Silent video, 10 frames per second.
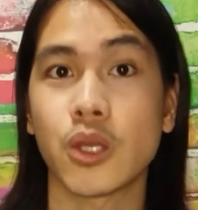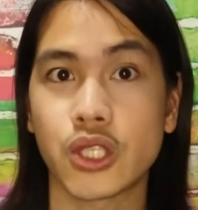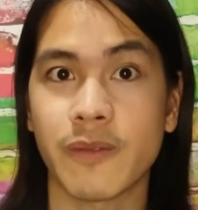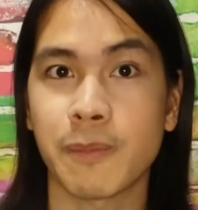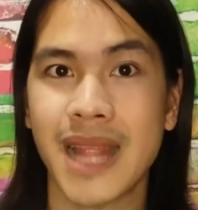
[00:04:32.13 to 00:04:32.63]
the
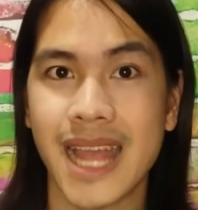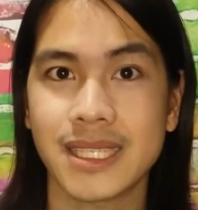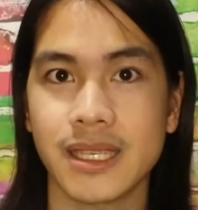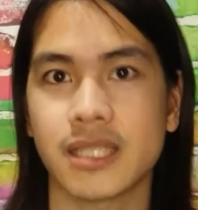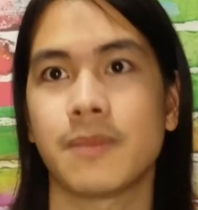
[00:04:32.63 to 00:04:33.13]
use of
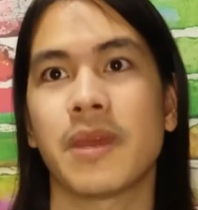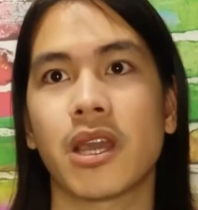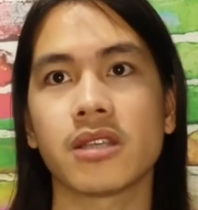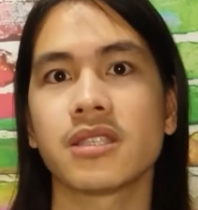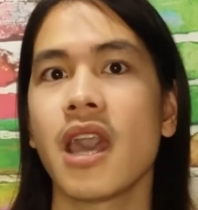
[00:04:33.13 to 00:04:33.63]
plastics
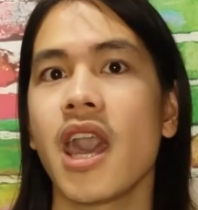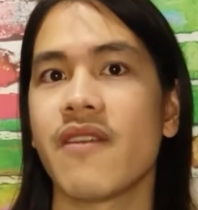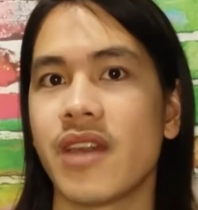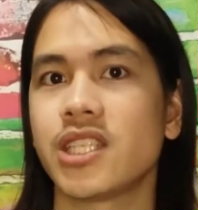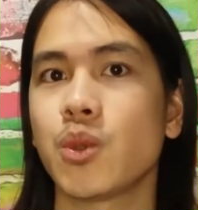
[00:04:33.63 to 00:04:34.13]
because
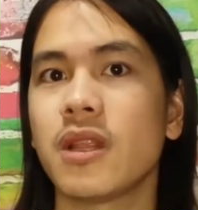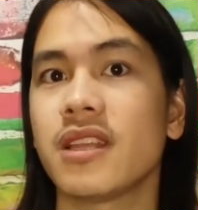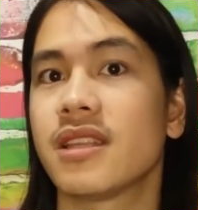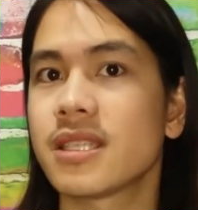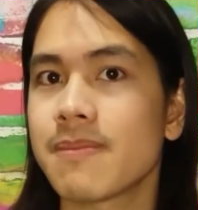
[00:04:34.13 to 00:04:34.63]

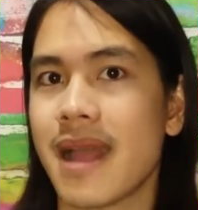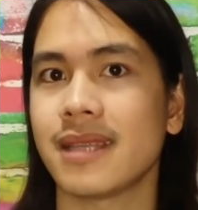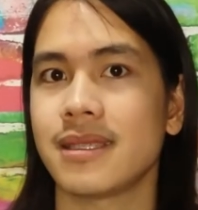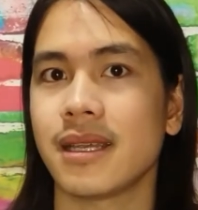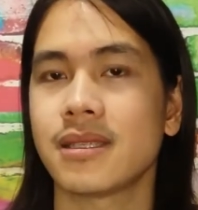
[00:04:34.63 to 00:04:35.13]
eventually these
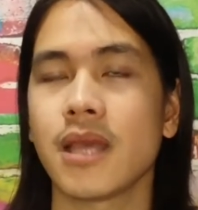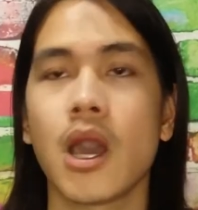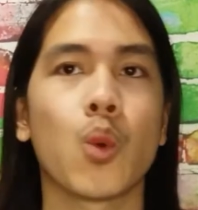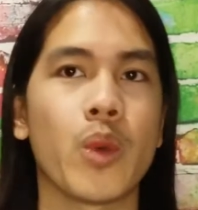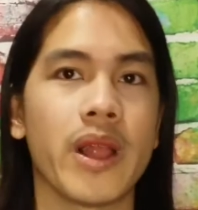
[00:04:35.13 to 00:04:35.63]
plastics
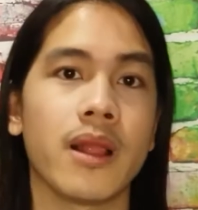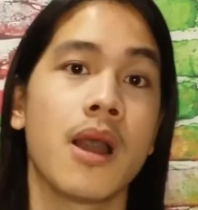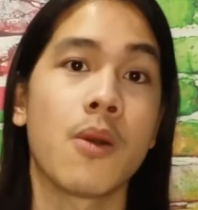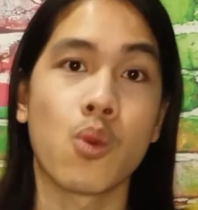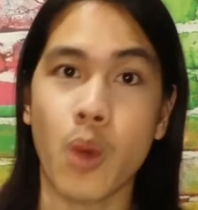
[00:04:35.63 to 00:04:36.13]

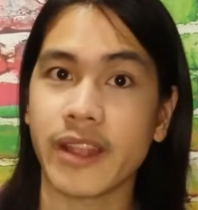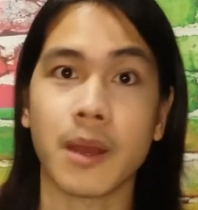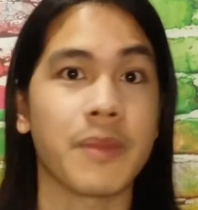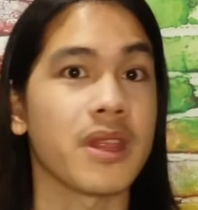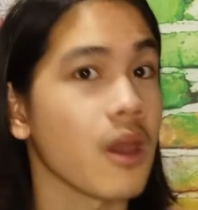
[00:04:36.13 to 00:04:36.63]
will
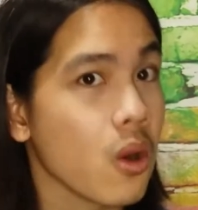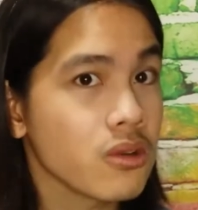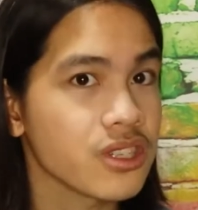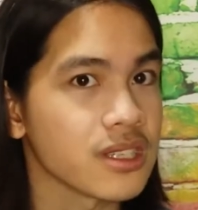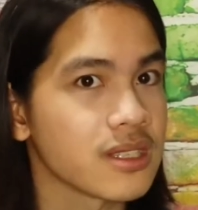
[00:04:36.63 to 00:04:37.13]
wind up in the
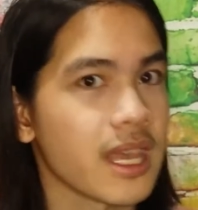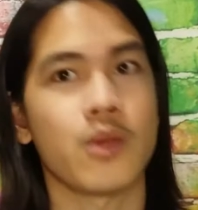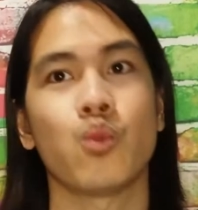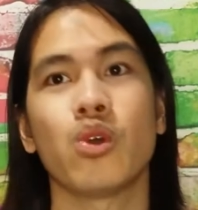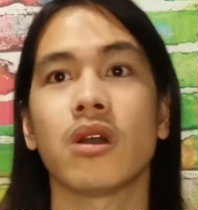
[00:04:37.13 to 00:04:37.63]
oceans
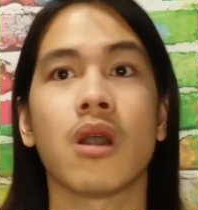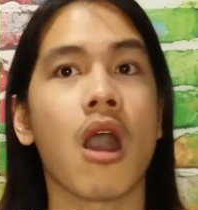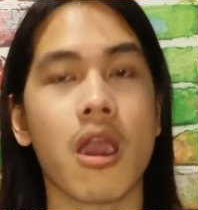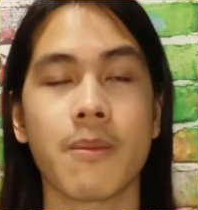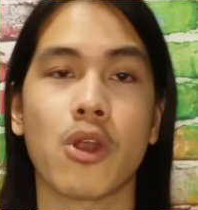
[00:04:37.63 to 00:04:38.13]
and will
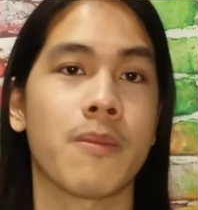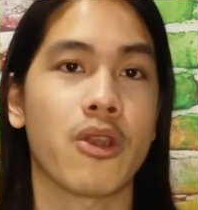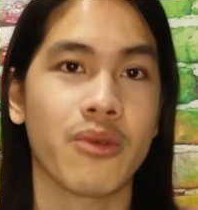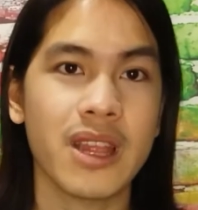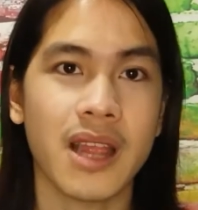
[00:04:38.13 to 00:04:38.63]
harm our
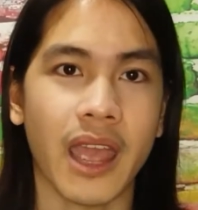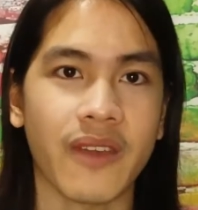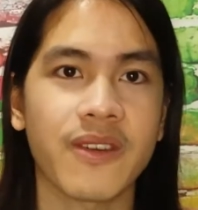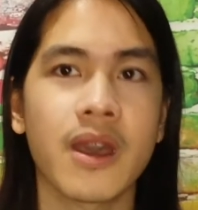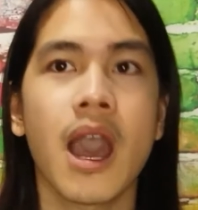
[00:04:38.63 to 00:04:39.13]
marine
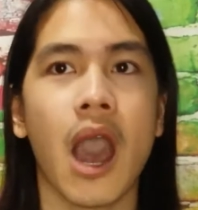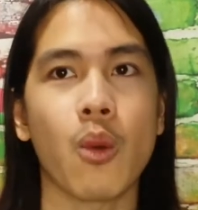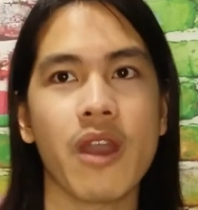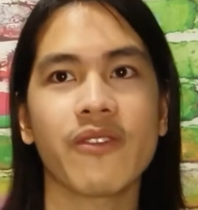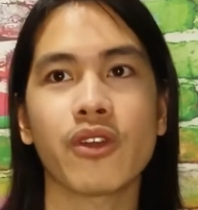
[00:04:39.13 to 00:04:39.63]
life.
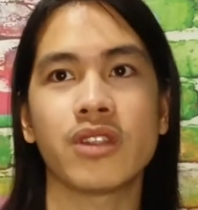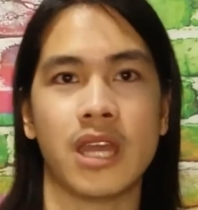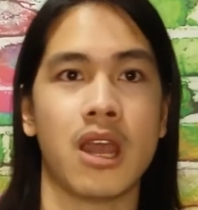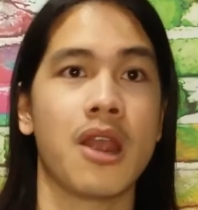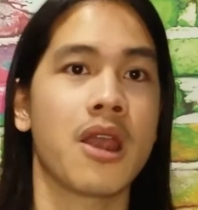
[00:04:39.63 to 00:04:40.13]
However,
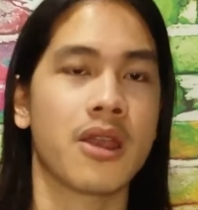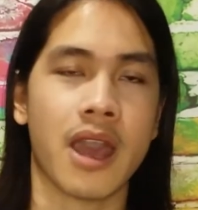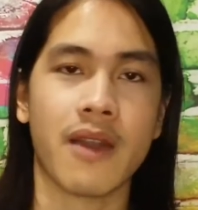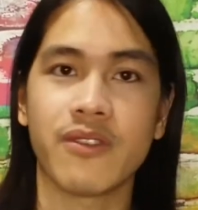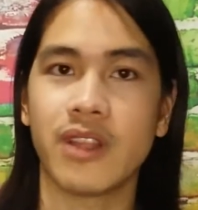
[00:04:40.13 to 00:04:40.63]
the,
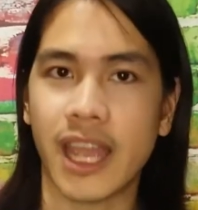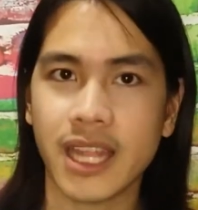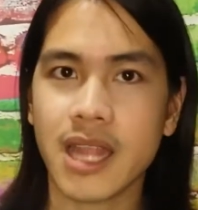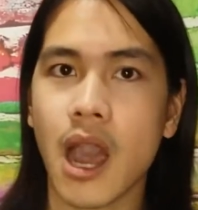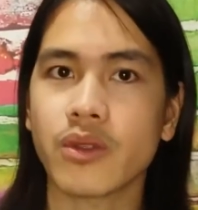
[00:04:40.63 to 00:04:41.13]
I have
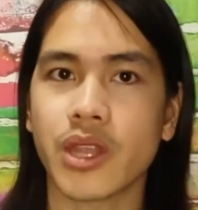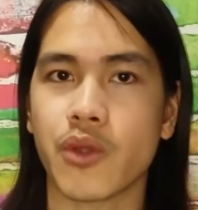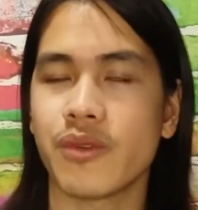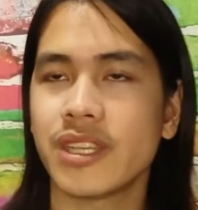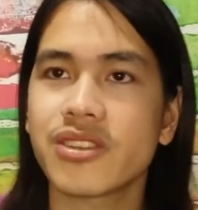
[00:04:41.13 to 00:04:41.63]
laid out
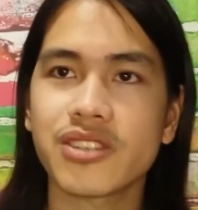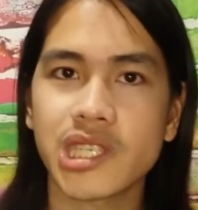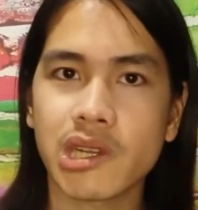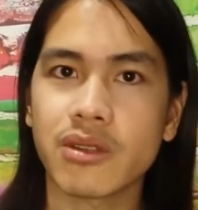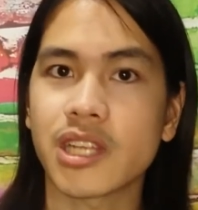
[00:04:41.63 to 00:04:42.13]
a
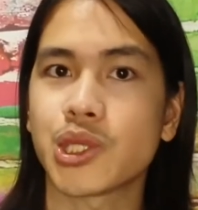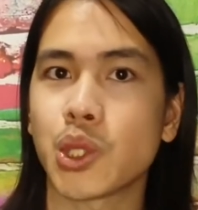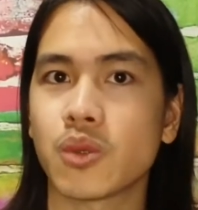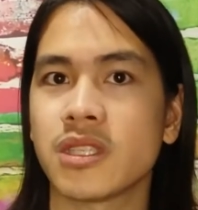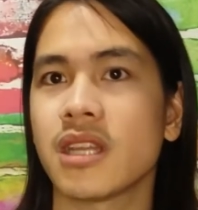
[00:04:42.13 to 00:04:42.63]
research here that
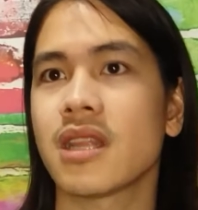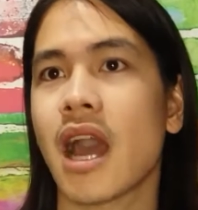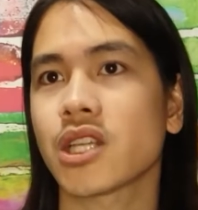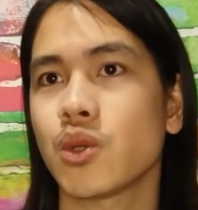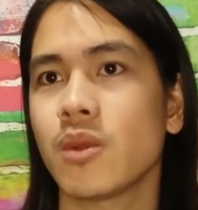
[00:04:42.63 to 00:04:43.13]
shows it
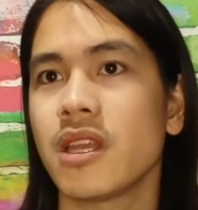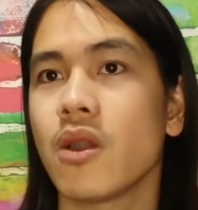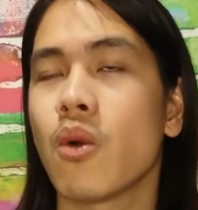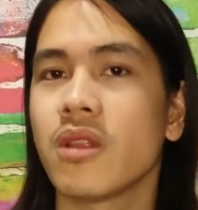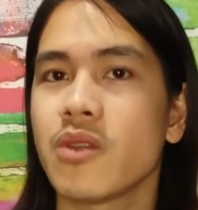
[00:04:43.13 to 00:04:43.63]

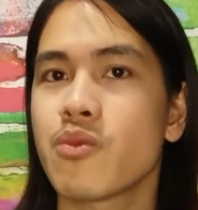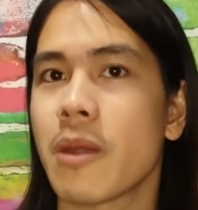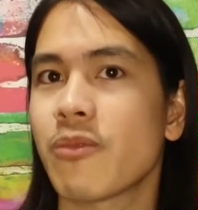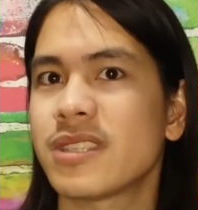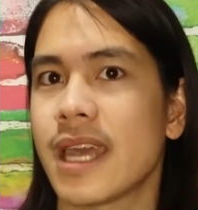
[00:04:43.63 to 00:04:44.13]
actually only
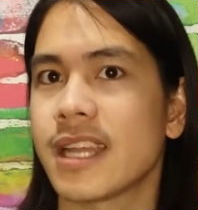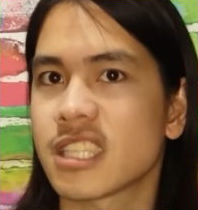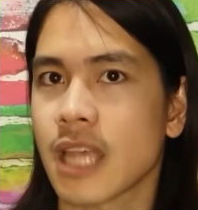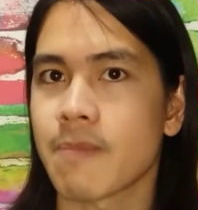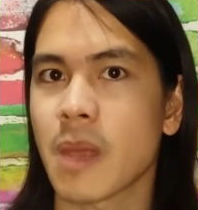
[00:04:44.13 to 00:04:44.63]

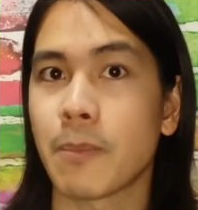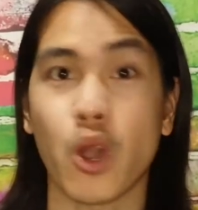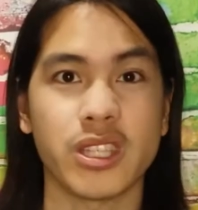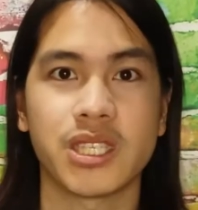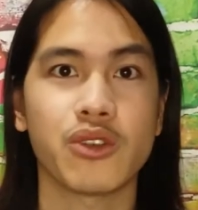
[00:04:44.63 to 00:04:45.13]
represents
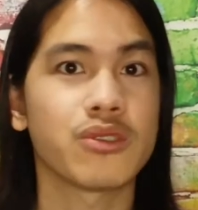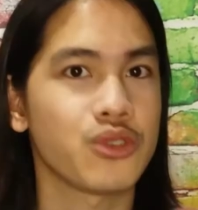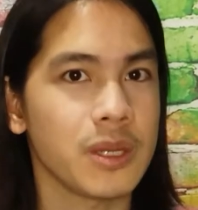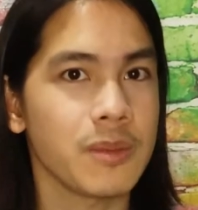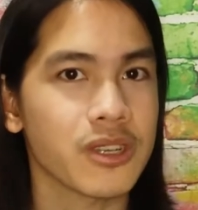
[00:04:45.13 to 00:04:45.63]

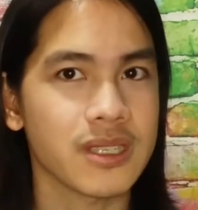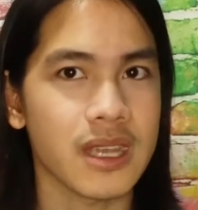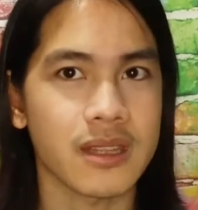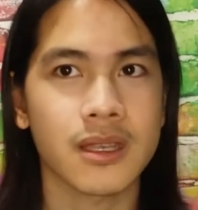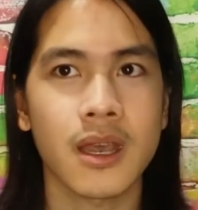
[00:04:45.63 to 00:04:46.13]

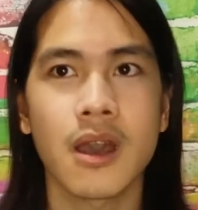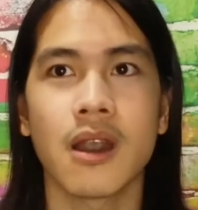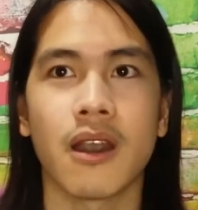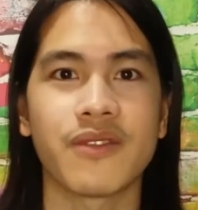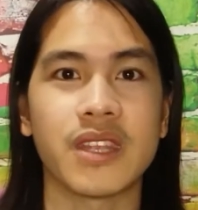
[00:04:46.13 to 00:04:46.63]
0.03%
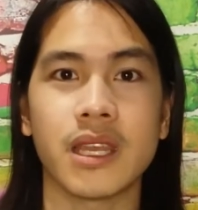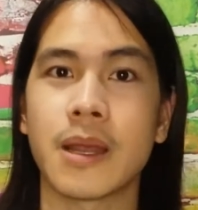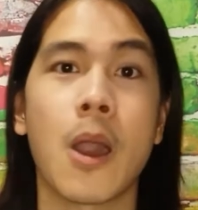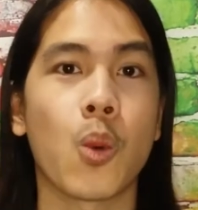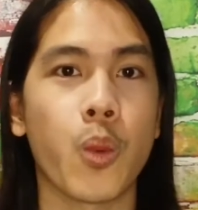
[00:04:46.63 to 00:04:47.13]
of
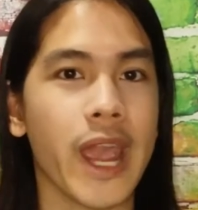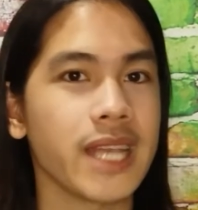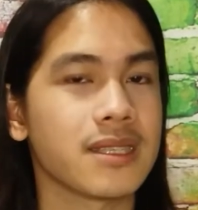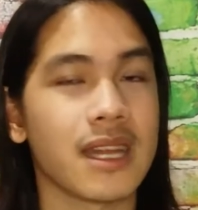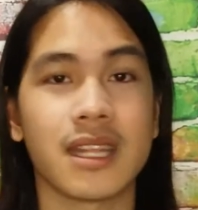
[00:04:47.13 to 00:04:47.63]
the
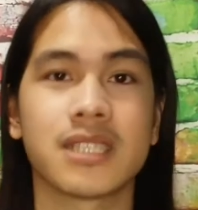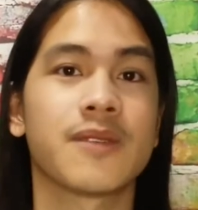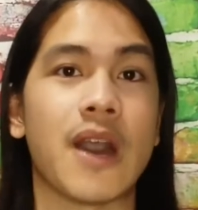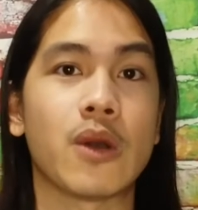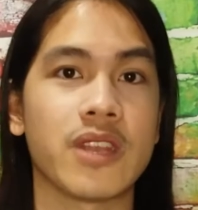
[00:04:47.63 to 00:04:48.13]
waste that
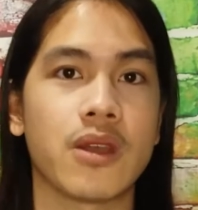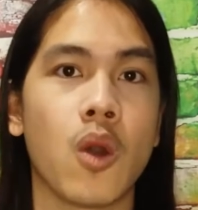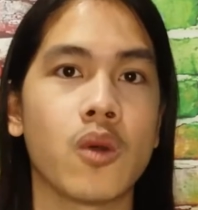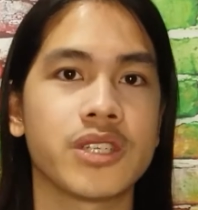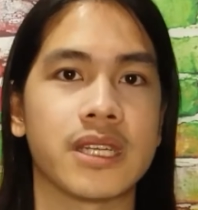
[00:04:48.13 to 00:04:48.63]
is found in
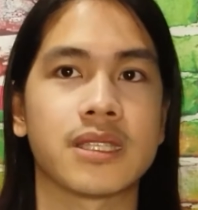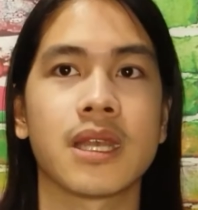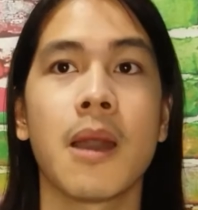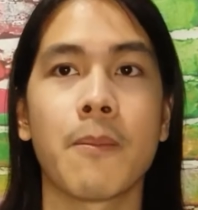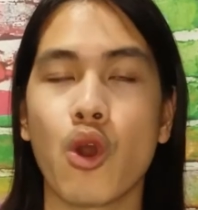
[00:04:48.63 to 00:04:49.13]
the
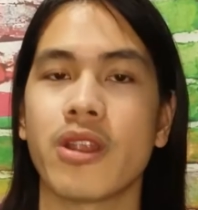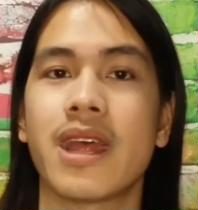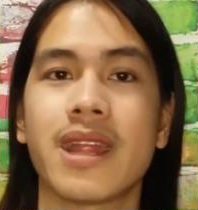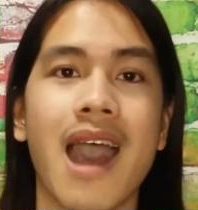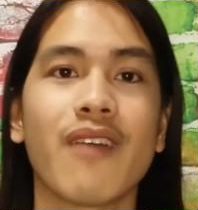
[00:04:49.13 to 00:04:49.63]
oceans, more
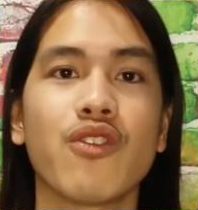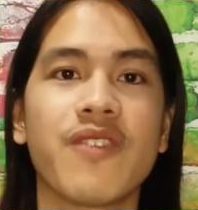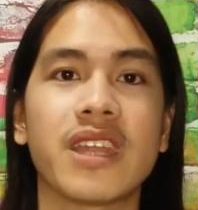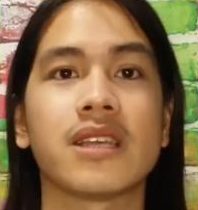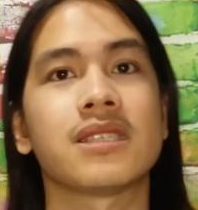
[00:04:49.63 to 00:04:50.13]
than half
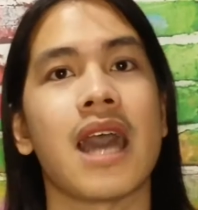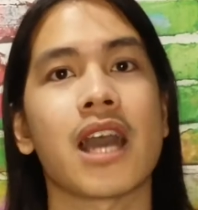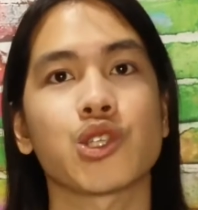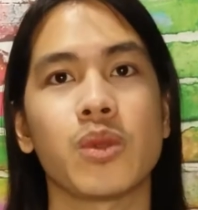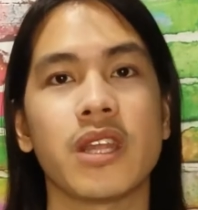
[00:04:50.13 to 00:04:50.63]
of it is
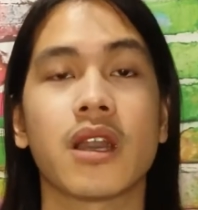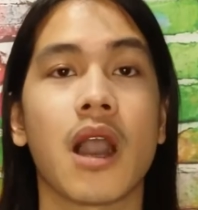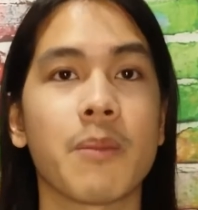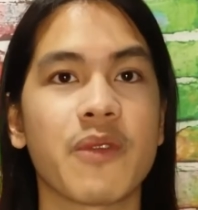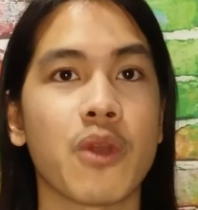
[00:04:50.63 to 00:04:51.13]
actually
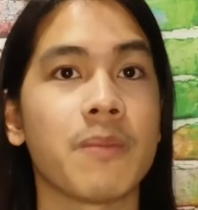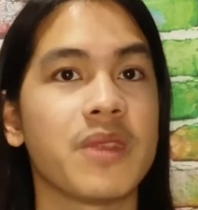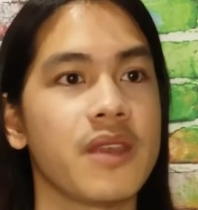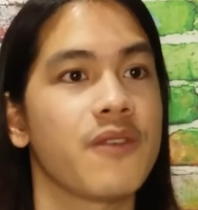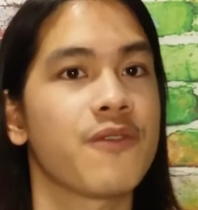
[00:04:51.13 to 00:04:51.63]
coming
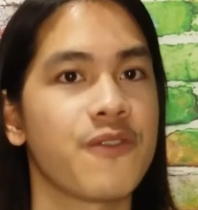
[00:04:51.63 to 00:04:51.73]
from the